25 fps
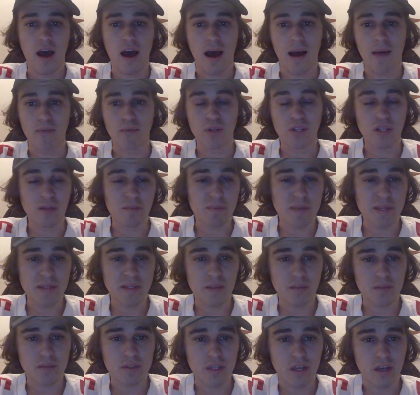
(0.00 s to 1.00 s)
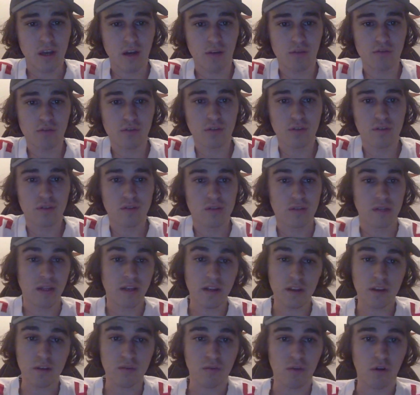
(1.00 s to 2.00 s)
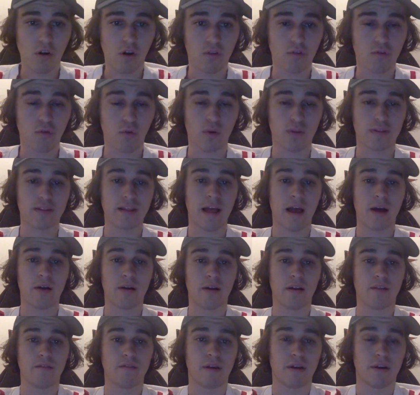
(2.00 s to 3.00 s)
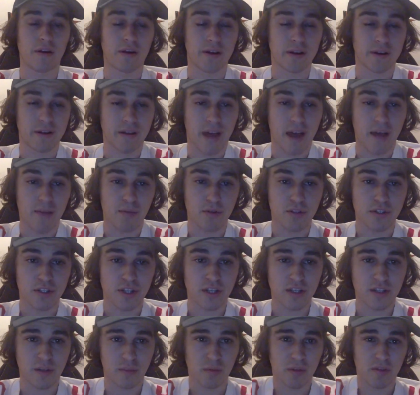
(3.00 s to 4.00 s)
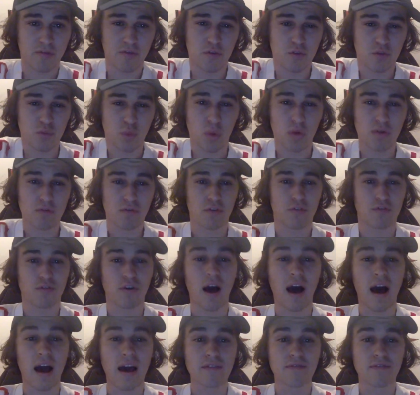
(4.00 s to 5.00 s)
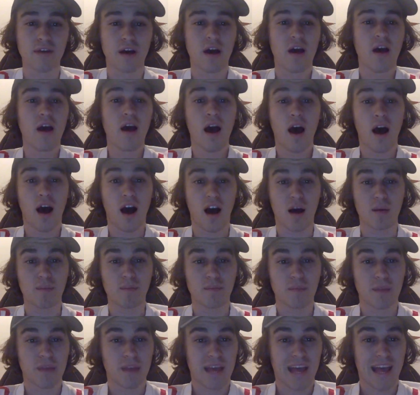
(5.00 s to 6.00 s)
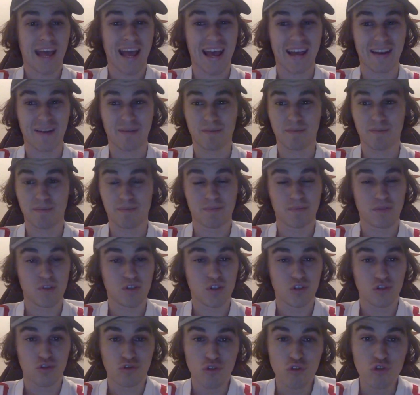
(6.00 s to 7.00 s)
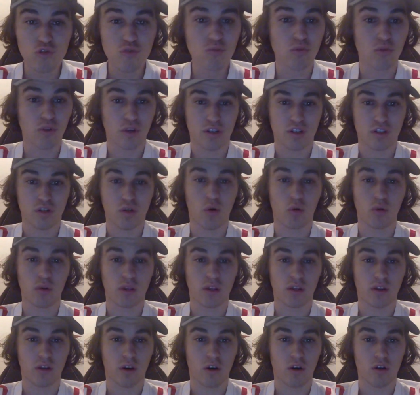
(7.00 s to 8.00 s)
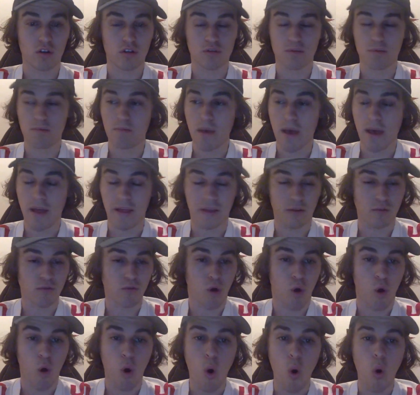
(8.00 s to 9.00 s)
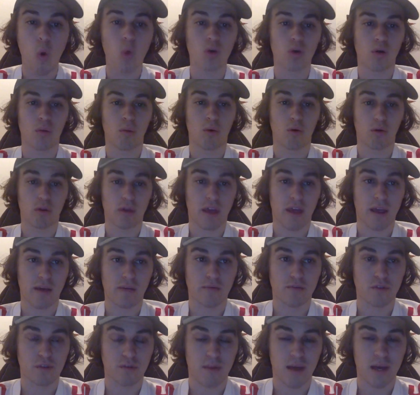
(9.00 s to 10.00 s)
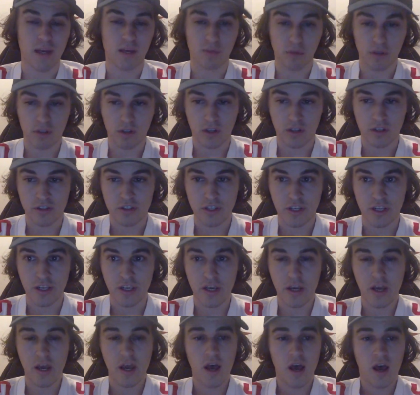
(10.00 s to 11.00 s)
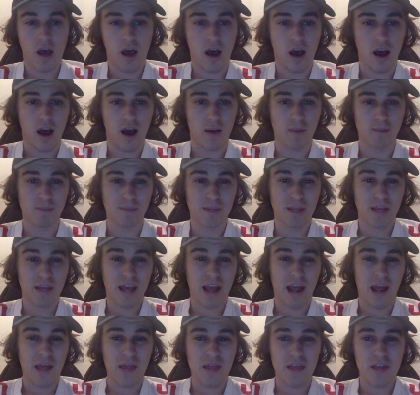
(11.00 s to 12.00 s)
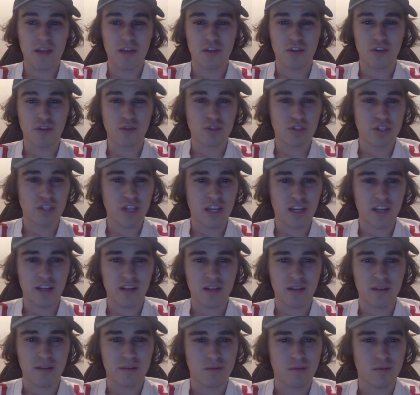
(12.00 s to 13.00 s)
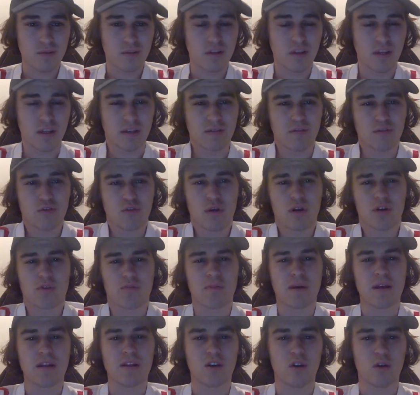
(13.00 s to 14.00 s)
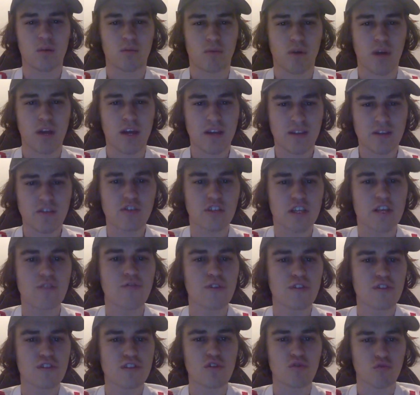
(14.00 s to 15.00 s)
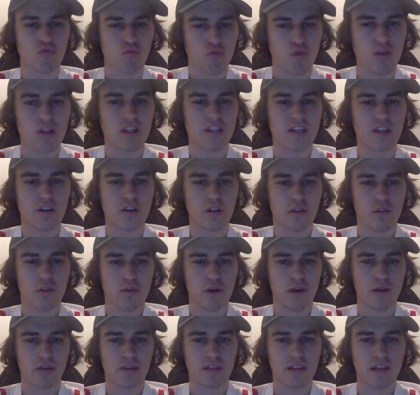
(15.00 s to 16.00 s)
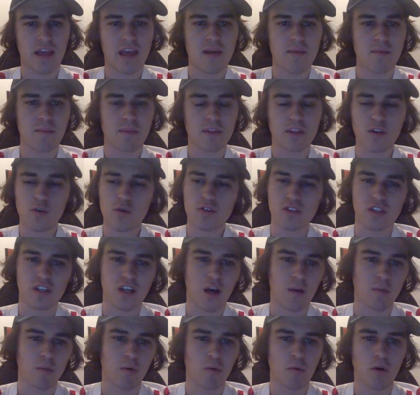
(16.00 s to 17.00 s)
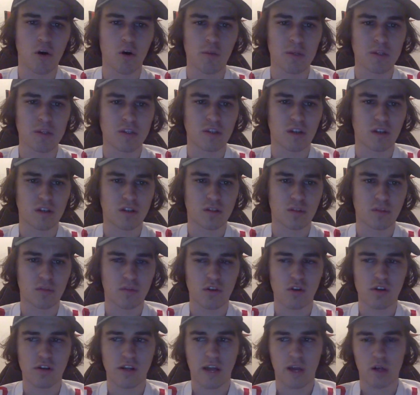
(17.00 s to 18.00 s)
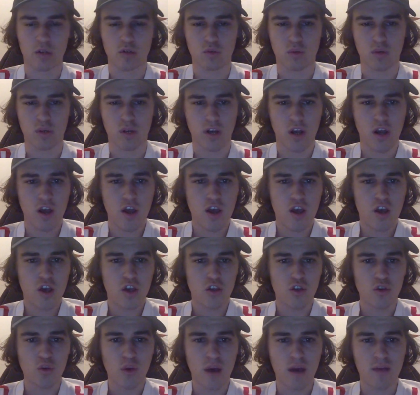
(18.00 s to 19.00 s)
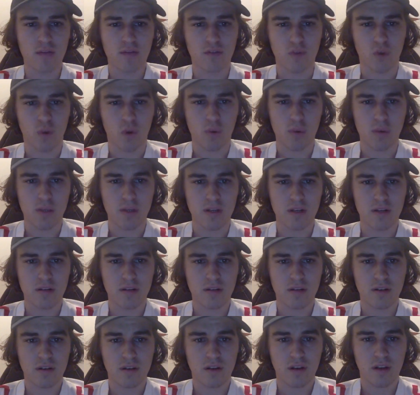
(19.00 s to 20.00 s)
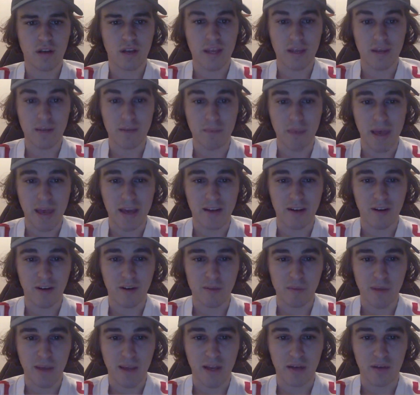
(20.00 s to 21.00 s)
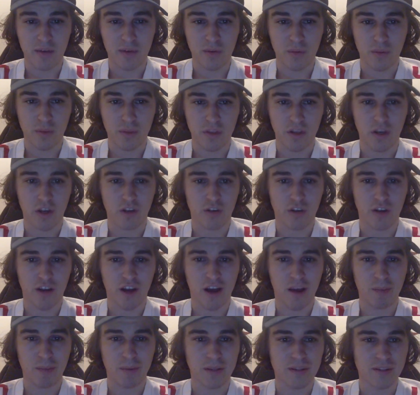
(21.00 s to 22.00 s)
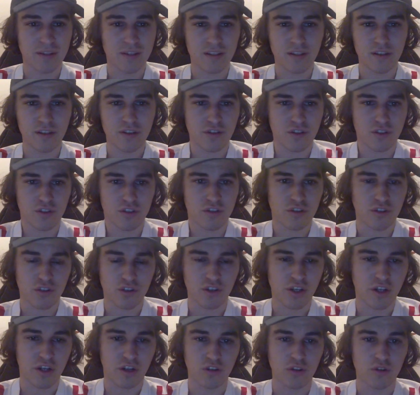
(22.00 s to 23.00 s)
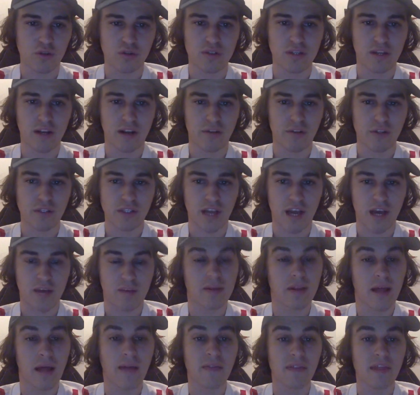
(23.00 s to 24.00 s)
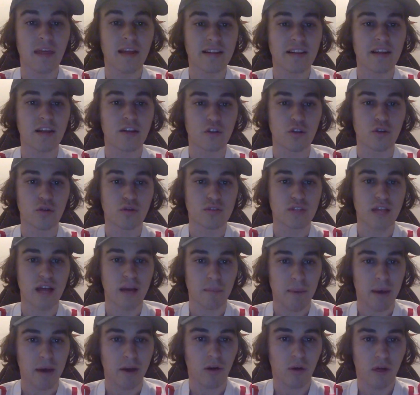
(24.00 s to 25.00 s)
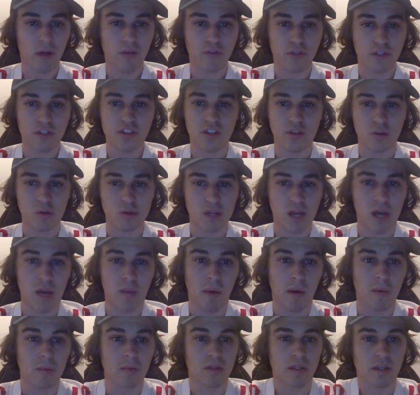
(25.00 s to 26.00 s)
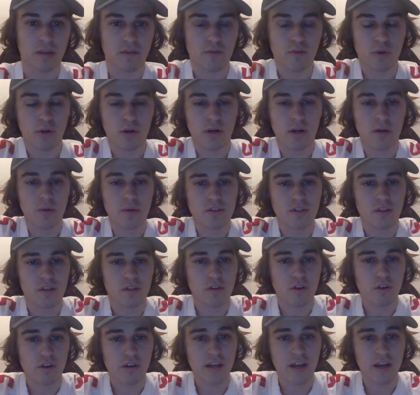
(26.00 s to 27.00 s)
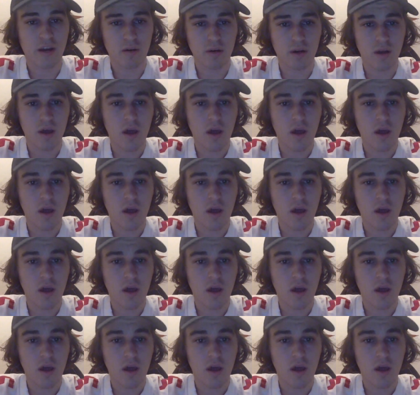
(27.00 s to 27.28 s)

Really beat themselves. Didn't convert on fourth down at a very high percentage. I believe it was 1 for 5. Had numerous holding calls, like horrible game from Mike McGlinchey. And then you just kind of like you hear bend don't break. Their defense did really good throughout the game, but there was a couple moments on some third downs where you have Norman in man on man with DeAndre Hopkins, and you're gonna lose that every time. And they did lose that battle every single time, I believe, where it was a third down.